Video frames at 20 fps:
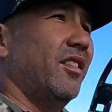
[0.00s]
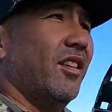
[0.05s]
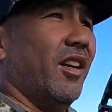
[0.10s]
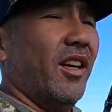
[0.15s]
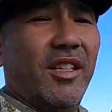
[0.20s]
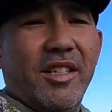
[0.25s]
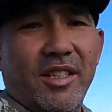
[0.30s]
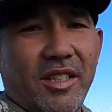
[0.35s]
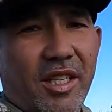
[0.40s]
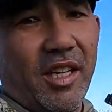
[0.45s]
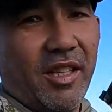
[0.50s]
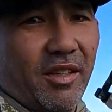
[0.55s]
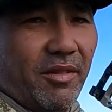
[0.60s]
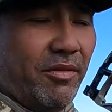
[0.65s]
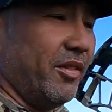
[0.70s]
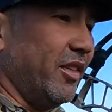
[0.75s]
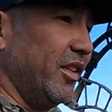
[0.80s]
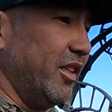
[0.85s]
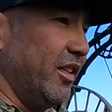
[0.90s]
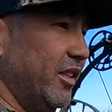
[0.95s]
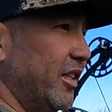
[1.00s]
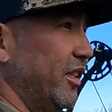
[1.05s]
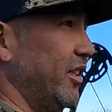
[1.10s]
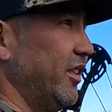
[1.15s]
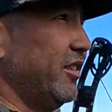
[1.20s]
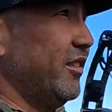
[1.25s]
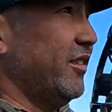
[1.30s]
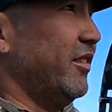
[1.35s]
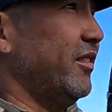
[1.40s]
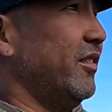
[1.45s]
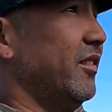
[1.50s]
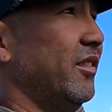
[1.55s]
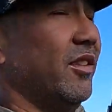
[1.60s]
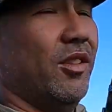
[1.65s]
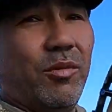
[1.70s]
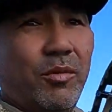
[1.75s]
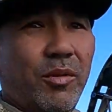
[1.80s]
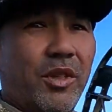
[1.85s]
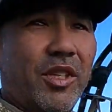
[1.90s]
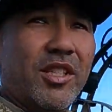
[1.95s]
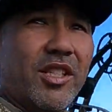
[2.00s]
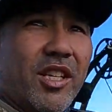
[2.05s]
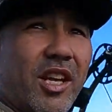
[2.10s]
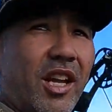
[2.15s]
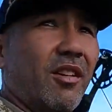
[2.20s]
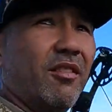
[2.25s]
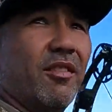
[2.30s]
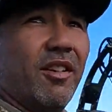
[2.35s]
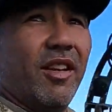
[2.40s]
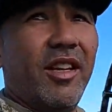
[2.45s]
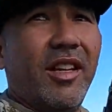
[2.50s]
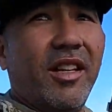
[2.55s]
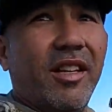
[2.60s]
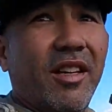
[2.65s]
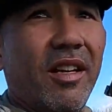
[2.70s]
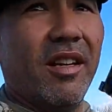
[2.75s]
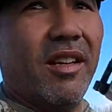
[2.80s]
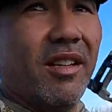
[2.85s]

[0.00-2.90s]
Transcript: I just have the feeling this wind's not right.